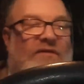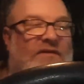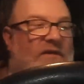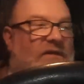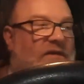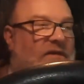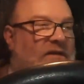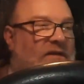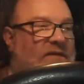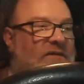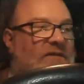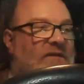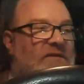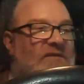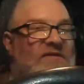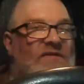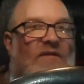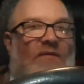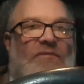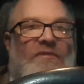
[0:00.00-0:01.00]
to eat
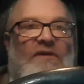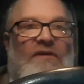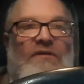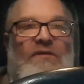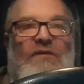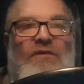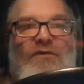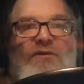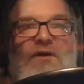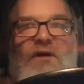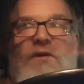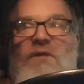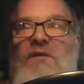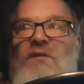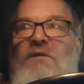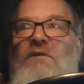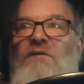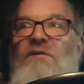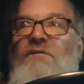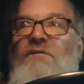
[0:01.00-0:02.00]
and something to drink and